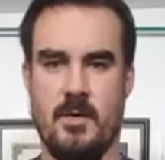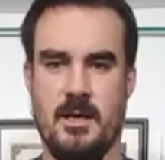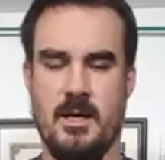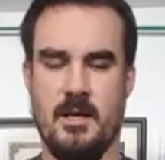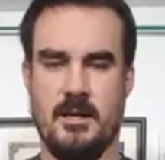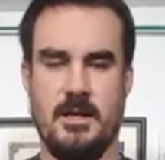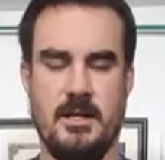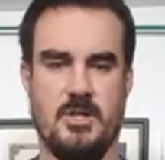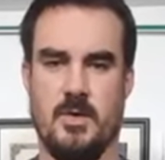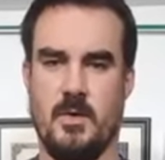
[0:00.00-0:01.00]
around in the kilt and they
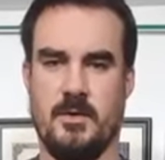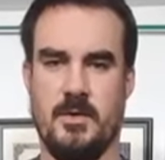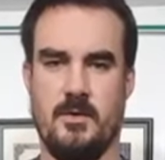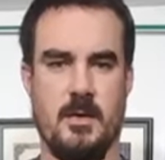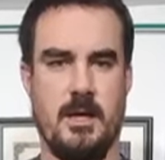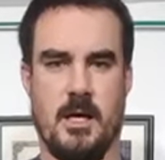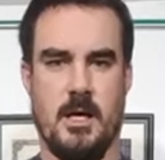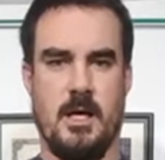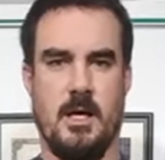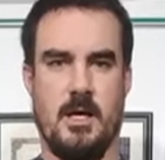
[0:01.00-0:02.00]
just don't know what to do. They're like,
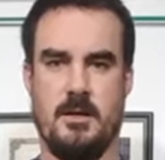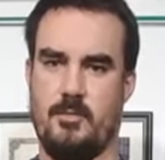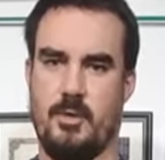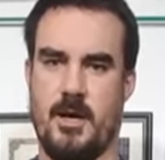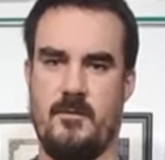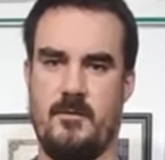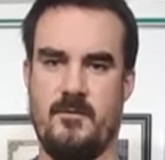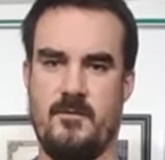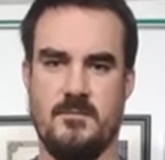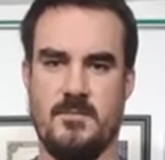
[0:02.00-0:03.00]
their brain
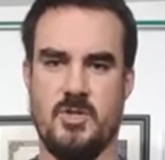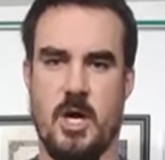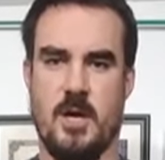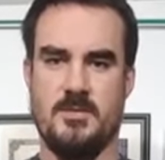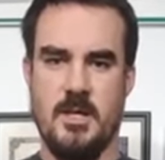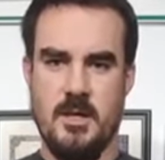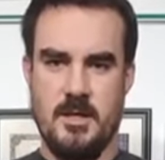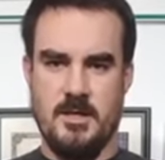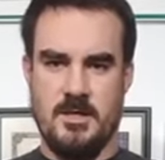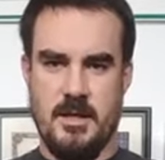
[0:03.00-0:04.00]
stops.
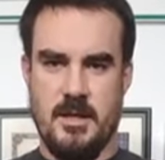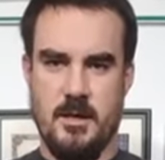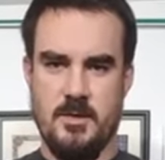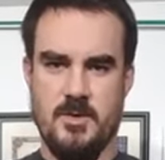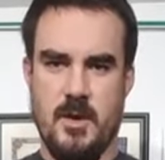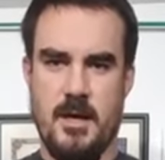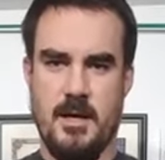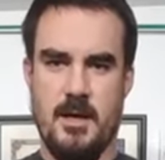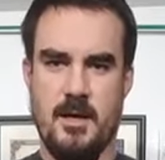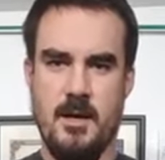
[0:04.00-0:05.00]
You see the gears
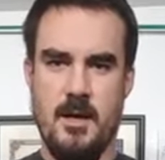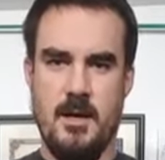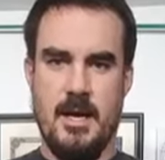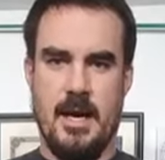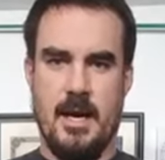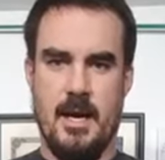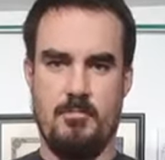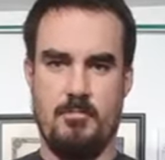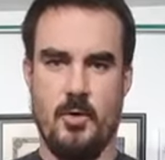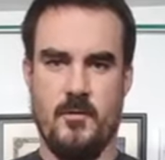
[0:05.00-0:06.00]
grinding,
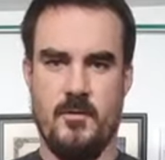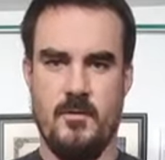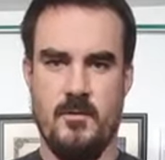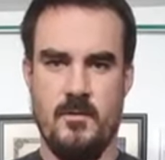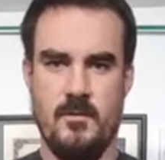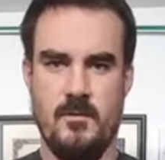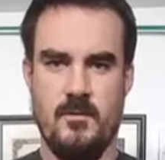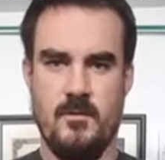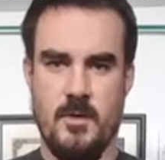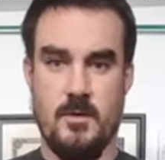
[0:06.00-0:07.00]
and poof,
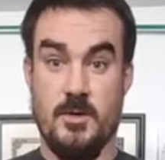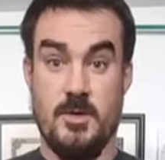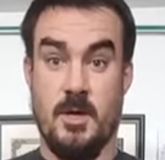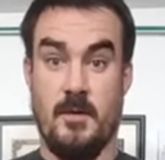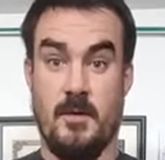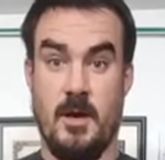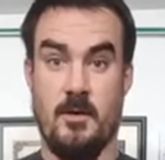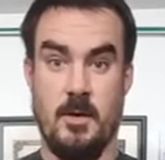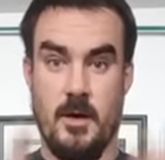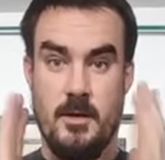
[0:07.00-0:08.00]
you're just not
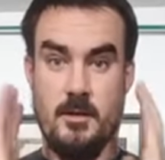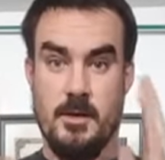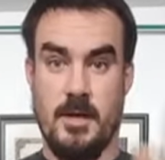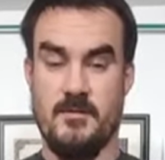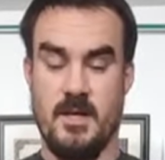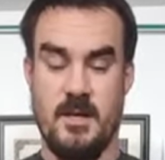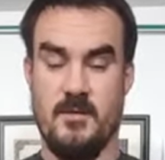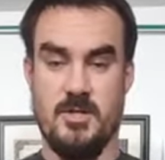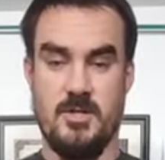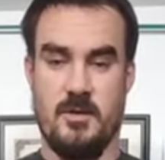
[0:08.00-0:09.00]
there. You're not in their line of
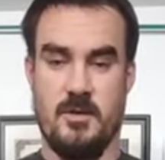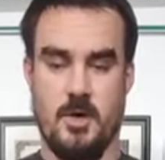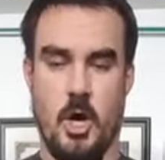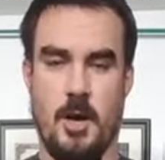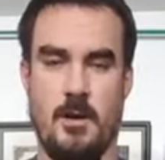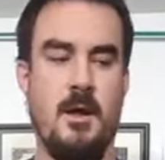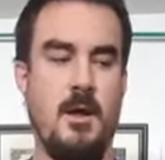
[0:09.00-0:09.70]
sight, vision, nothing gone.